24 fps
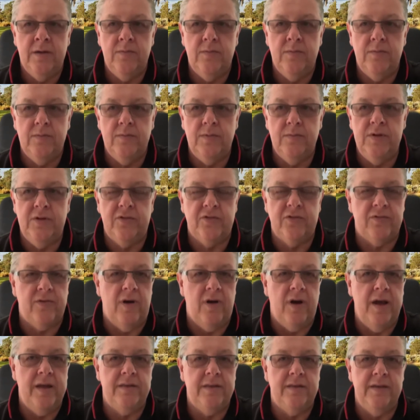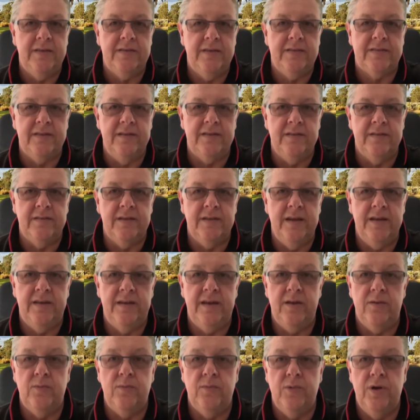we tried this and it
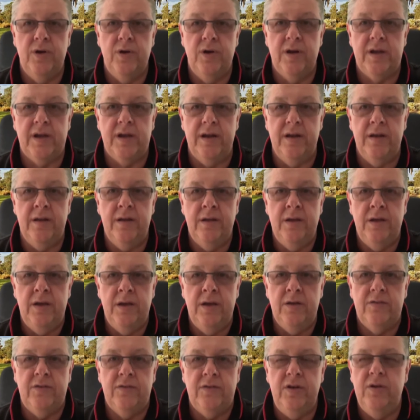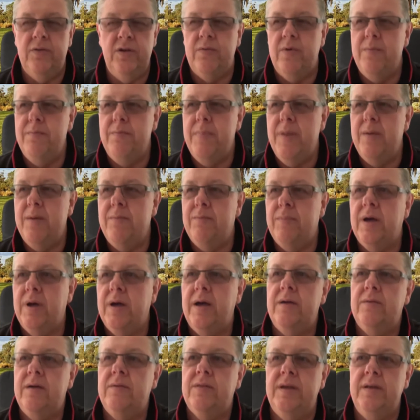didn't work? And do you
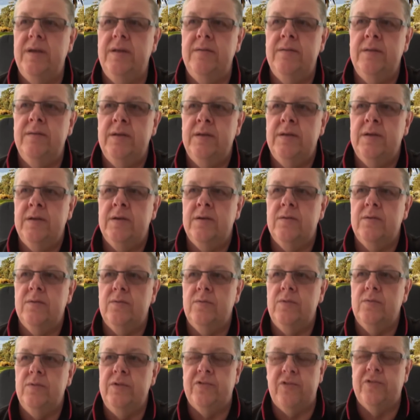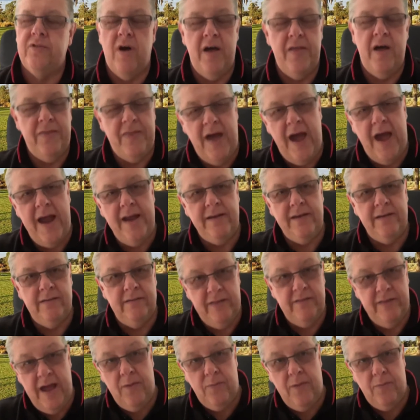remember then we tried that and
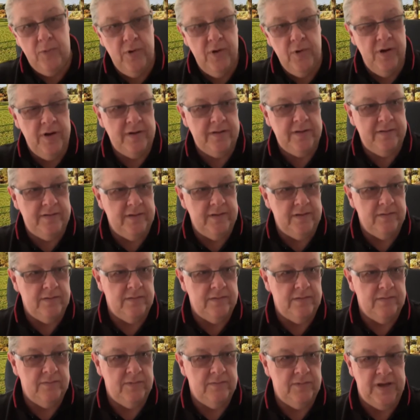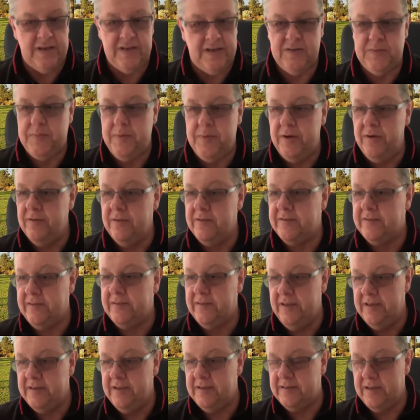that worked, and we experienced
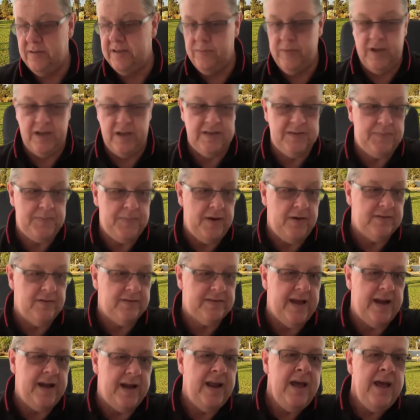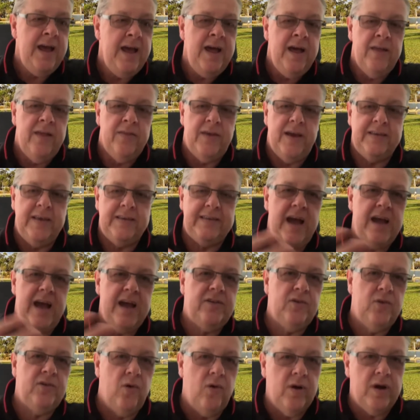this and we experienced that? They
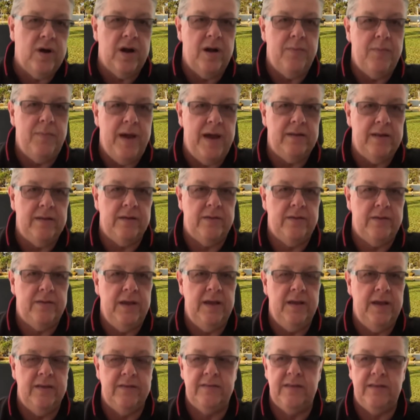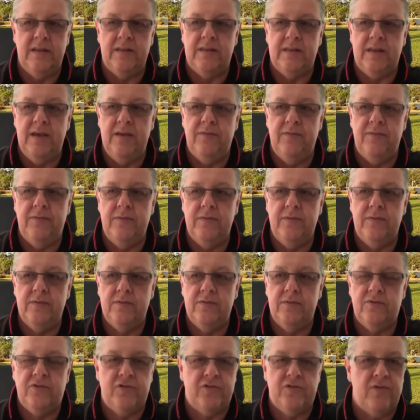start talking about the things that they've
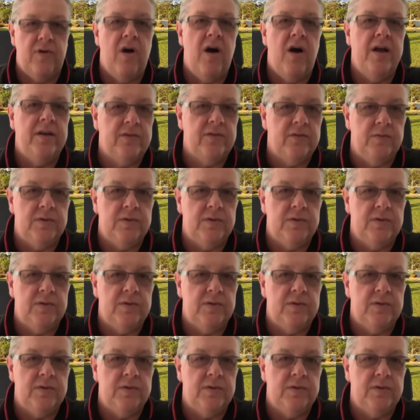tried to